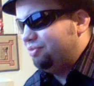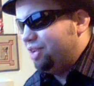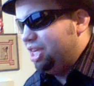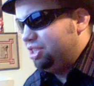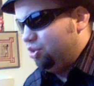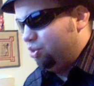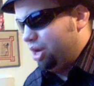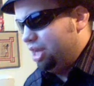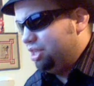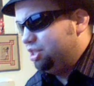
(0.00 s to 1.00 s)
of age who
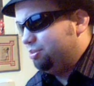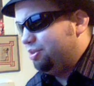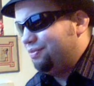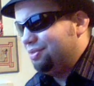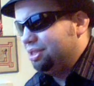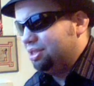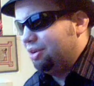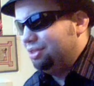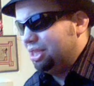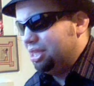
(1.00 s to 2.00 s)
were eligible for this
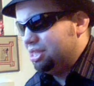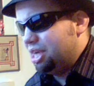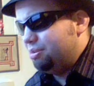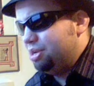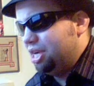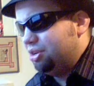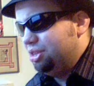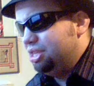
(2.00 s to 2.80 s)
service in the tabernacle,